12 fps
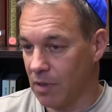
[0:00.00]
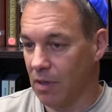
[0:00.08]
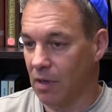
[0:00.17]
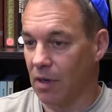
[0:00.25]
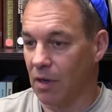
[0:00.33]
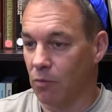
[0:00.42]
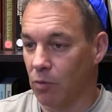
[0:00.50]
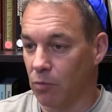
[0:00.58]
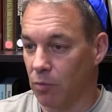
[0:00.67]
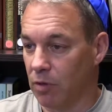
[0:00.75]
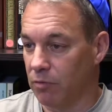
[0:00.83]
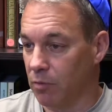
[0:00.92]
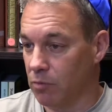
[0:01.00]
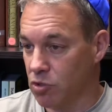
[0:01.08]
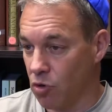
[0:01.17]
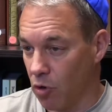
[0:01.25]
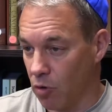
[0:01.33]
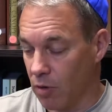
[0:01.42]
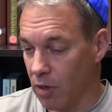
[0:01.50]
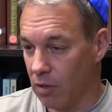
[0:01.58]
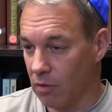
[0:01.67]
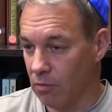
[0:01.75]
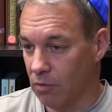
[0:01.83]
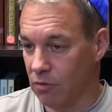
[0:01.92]
Uh, we read from Torah,
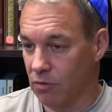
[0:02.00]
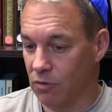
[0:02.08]
which